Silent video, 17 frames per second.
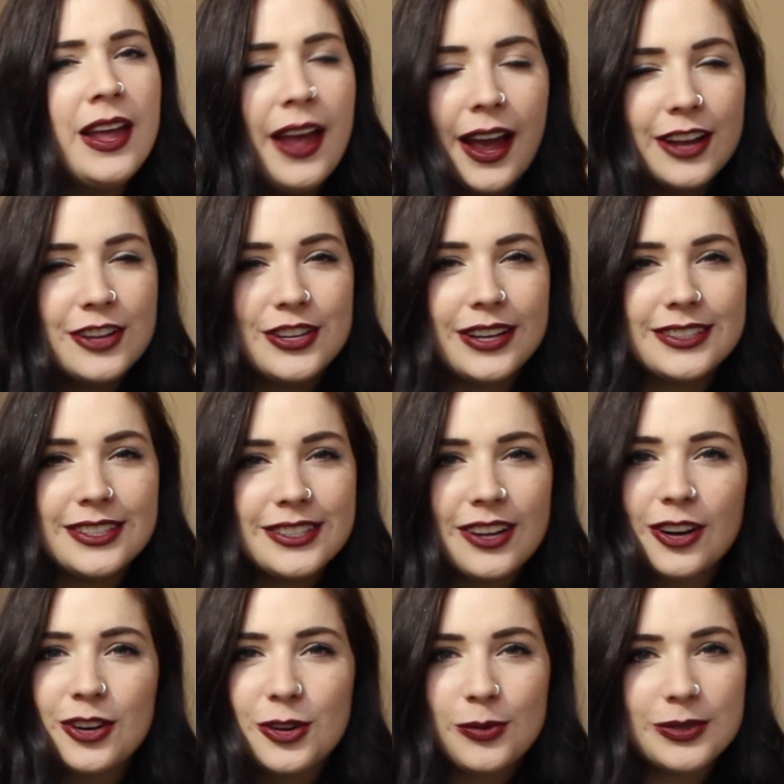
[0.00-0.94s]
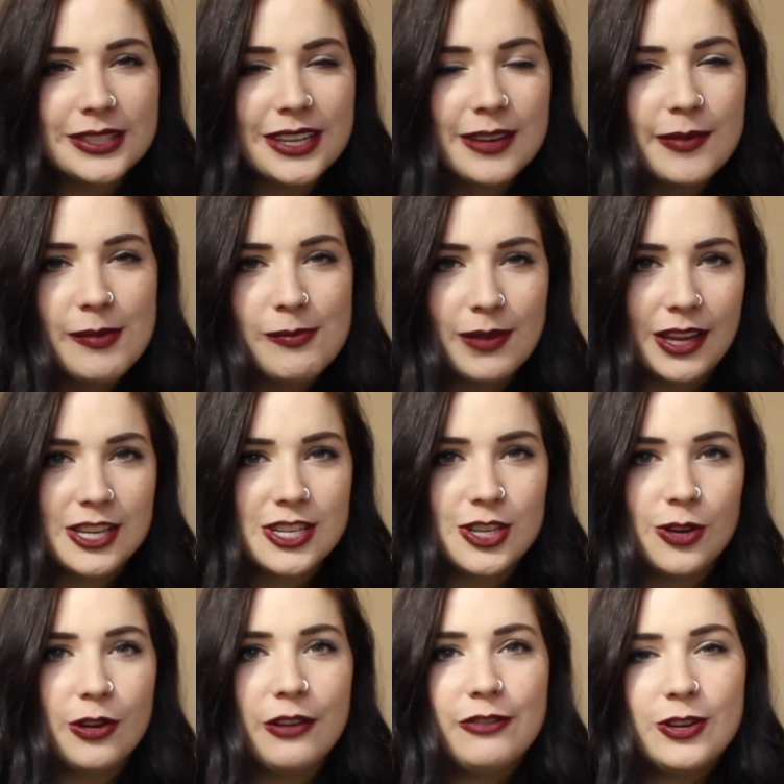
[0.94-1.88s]
And chances are no one's gonna be mean
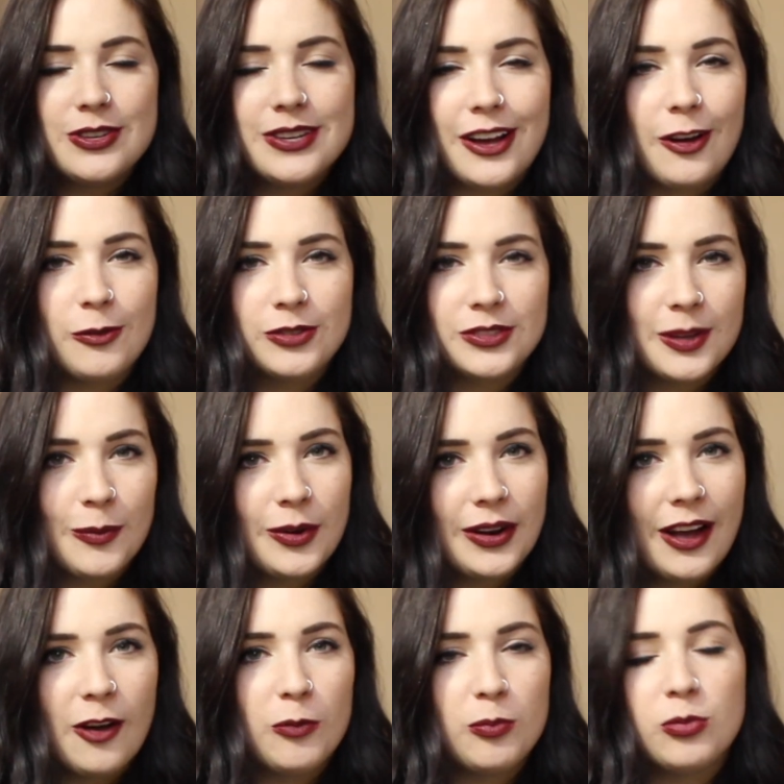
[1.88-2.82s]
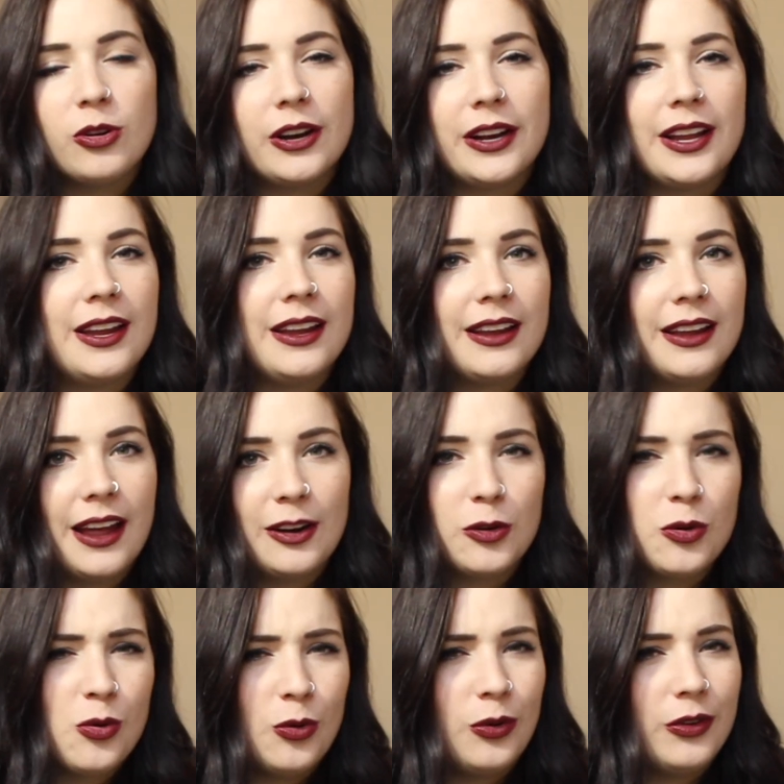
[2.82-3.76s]
to you if you tell someone how pretty and
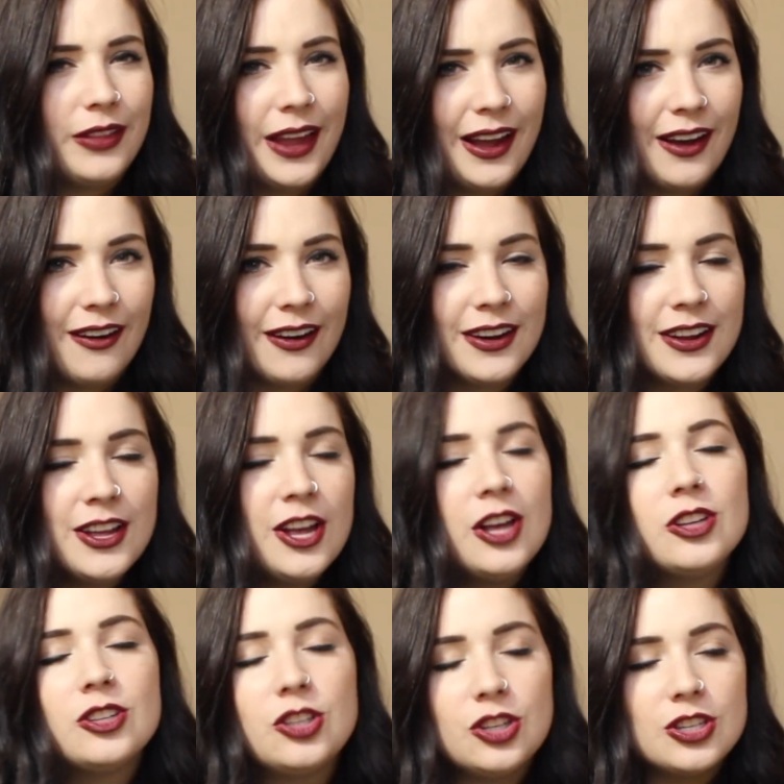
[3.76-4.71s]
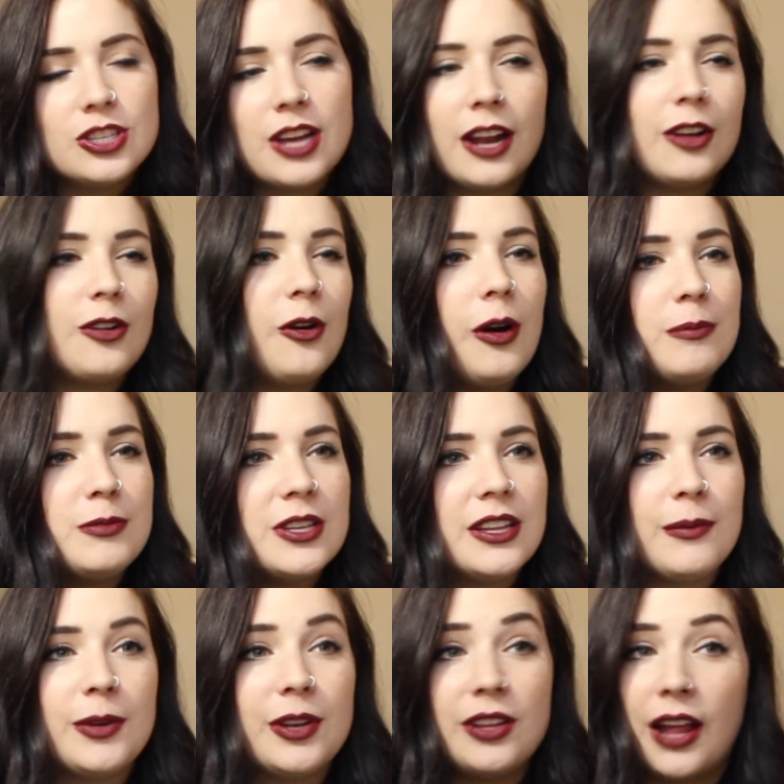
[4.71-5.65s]
cool they are. So you just gotta go up to
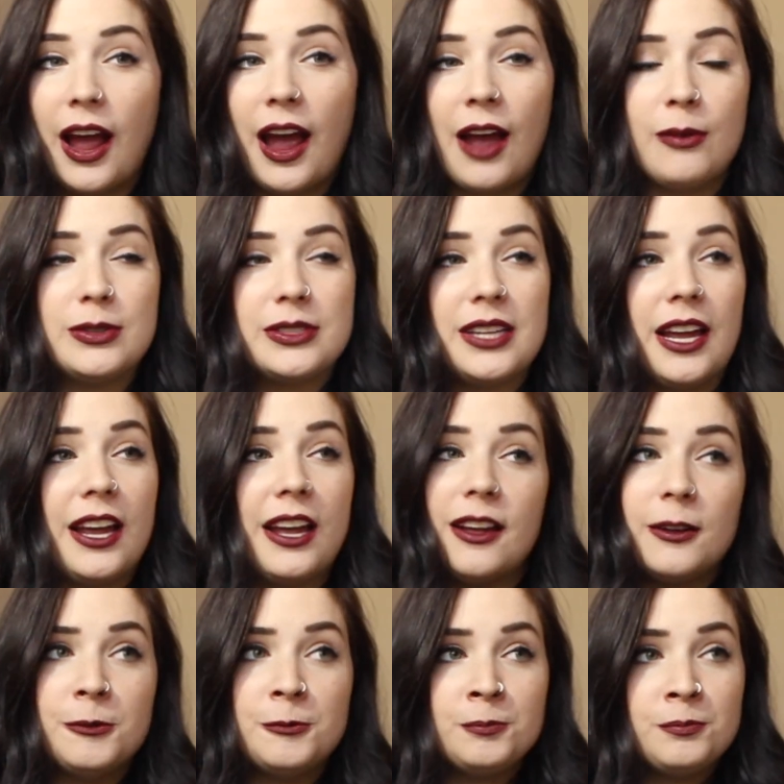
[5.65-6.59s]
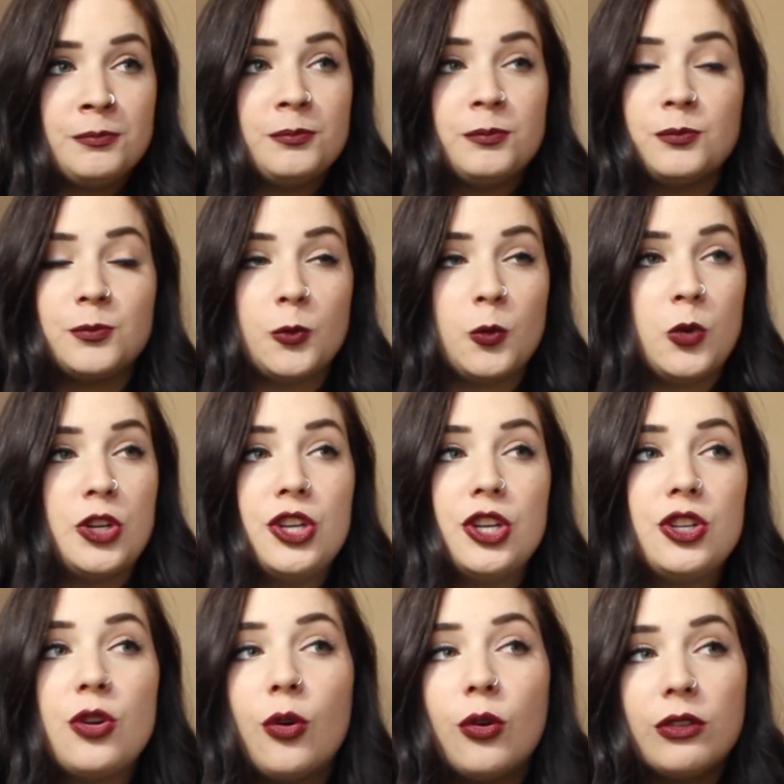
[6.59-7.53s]
them, and I was like, we
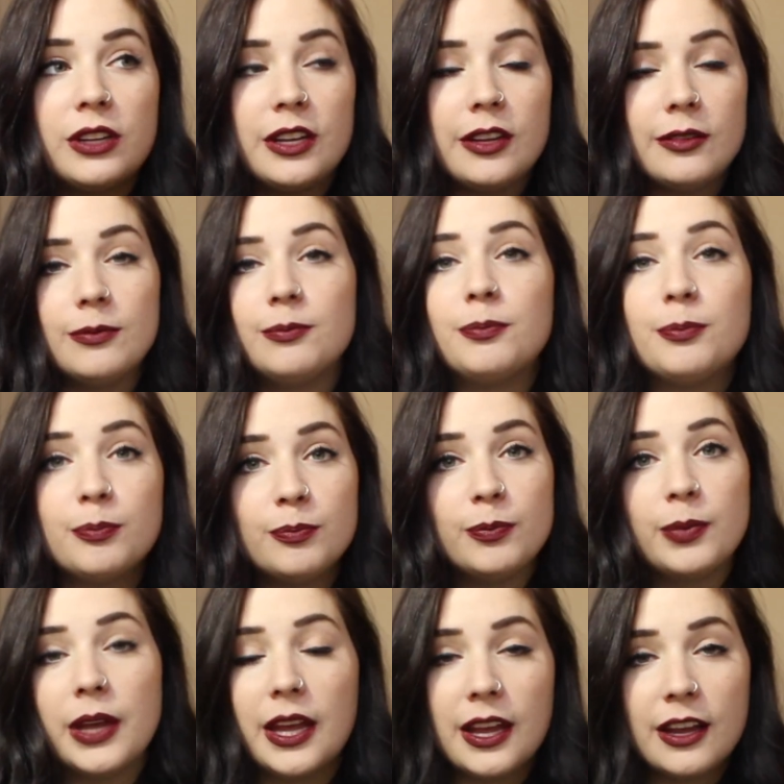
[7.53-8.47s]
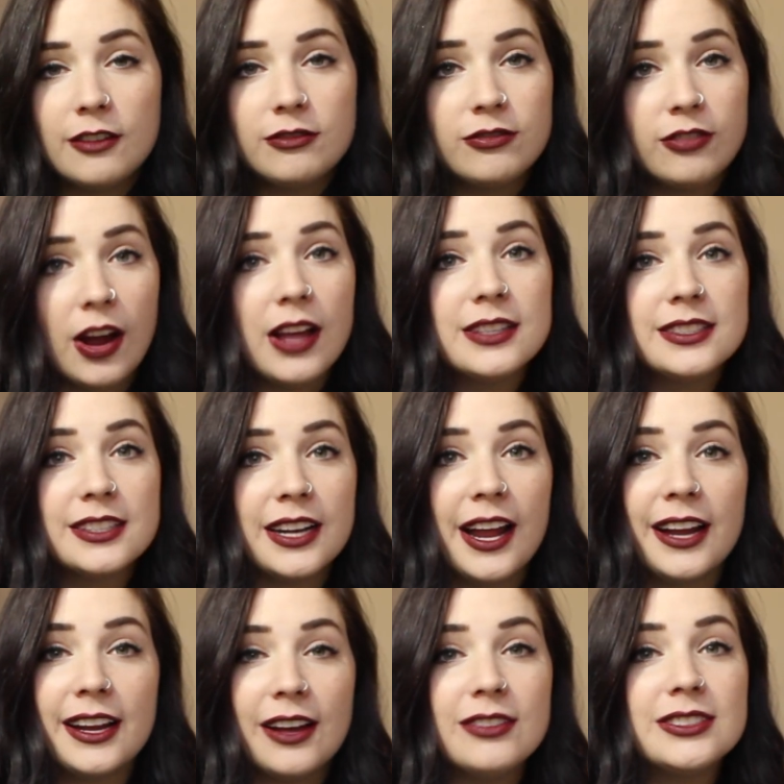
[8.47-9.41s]
should totally be friends and
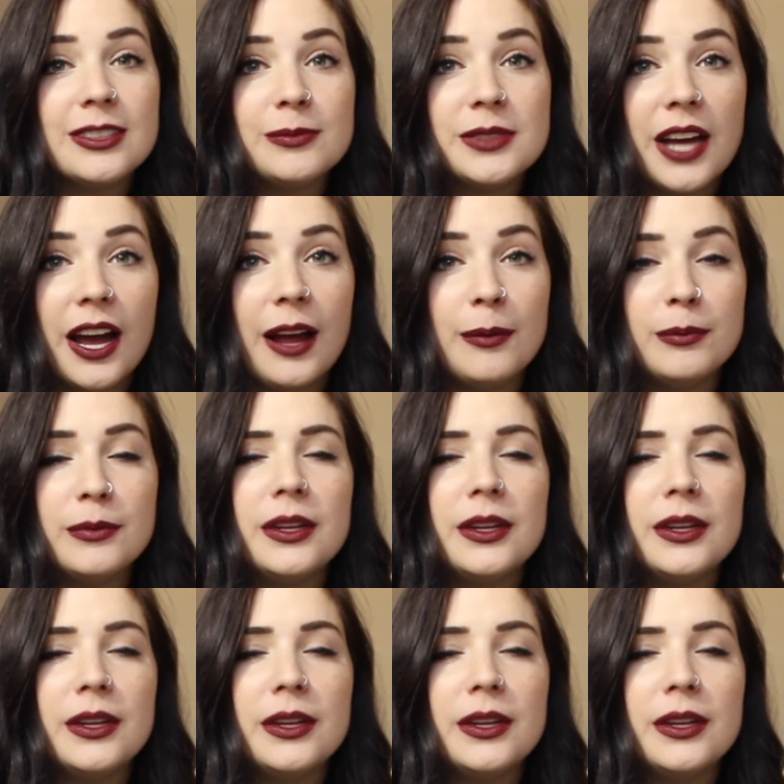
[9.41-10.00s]
hang out sometime.